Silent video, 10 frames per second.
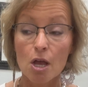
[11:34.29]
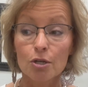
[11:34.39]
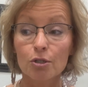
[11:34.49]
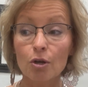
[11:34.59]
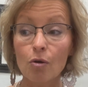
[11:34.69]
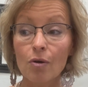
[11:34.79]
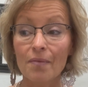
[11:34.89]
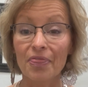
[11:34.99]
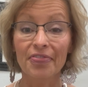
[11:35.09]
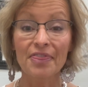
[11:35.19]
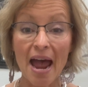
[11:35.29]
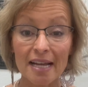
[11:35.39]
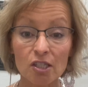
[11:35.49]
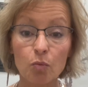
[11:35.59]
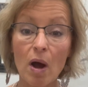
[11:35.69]
So
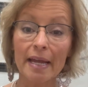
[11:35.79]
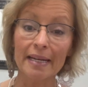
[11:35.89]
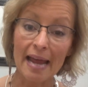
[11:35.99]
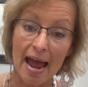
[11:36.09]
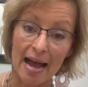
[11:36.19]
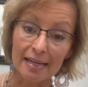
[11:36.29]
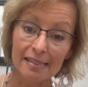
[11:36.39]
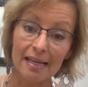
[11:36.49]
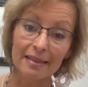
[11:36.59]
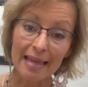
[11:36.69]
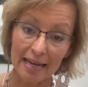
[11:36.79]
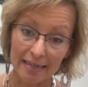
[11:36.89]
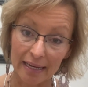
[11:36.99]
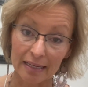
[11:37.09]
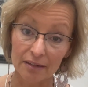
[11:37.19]
that's why it has that
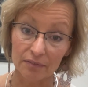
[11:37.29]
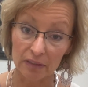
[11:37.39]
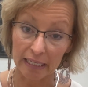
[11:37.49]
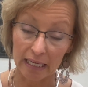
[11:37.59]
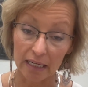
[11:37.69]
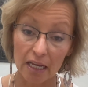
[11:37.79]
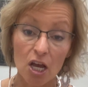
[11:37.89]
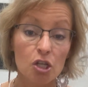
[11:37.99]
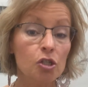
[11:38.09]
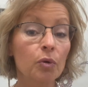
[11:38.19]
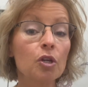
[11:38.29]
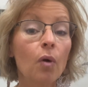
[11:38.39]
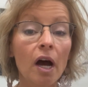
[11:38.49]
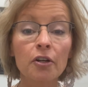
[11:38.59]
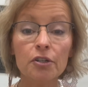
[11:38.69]
negative lean. So when
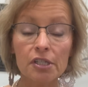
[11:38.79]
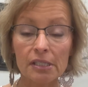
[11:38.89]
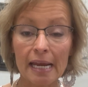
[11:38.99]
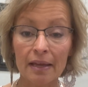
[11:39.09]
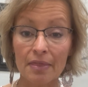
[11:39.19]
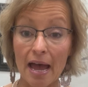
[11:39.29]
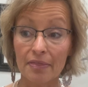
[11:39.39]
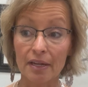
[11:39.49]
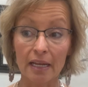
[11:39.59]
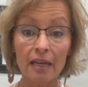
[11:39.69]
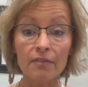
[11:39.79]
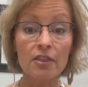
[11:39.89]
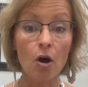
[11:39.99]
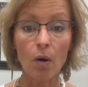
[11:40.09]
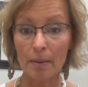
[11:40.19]
you understand that even
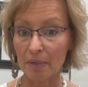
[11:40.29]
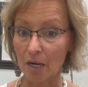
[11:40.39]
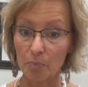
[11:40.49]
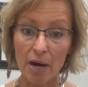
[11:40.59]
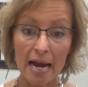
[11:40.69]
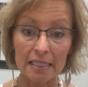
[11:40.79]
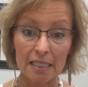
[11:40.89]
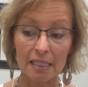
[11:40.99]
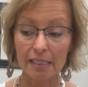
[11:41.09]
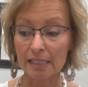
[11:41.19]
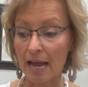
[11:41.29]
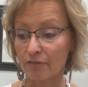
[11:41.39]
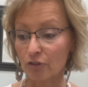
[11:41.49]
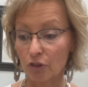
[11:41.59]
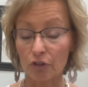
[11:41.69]
though I'm going to practice this, and
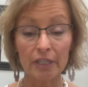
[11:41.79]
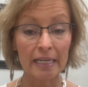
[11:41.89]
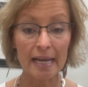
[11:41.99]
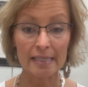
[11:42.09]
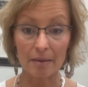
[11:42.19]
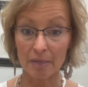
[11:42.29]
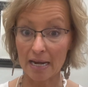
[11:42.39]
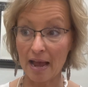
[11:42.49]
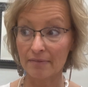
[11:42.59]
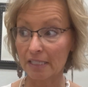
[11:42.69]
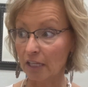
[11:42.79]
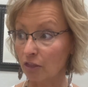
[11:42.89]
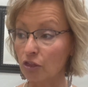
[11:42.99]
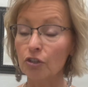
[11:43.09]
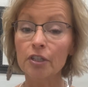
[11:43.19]
after 30 days, I'm going to have seen
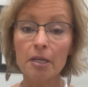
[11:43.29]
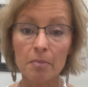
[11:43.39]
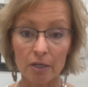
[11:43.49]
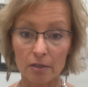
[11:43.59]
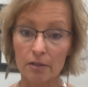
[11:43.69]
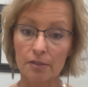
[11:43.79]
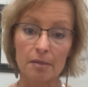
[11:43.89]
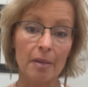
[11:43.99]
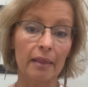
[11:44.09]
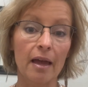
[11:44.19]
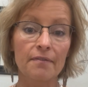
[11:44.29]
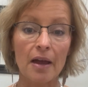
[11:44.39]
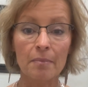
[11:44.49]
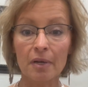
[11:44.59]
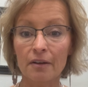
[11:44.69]
30 miracles in my life,
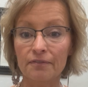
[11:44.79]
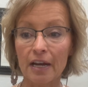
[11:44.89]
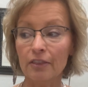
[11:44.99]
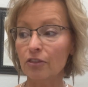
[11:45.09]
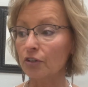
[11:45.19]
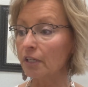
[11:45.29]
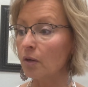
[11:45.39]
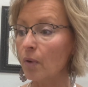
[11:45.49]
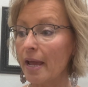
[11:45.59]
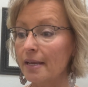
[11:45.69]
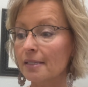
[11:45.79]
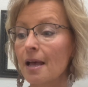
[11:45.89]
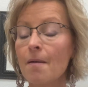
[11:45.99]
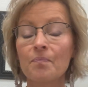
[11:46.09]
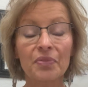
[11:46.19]
I'm going to find 30 ways
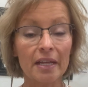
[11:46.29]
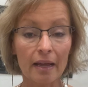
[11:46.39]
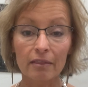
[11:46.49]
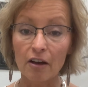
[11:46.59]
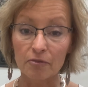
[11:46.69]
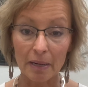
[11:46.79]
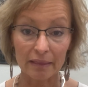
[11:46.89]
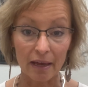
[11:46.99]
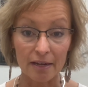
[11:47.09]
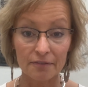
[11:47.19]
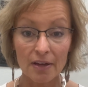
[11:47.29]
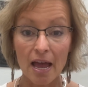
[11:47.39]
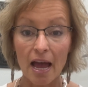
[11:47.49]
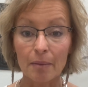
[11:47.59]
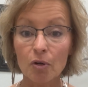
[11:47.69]
that I love my life,
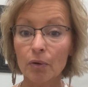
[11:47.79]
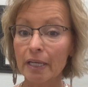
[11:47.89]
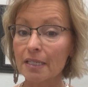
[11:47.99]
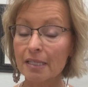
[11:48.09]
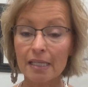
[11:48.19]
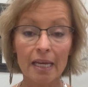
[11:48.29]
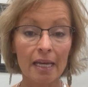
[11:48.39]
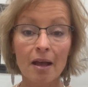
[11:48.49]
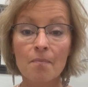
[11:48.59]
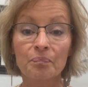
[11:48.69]
I'm going to see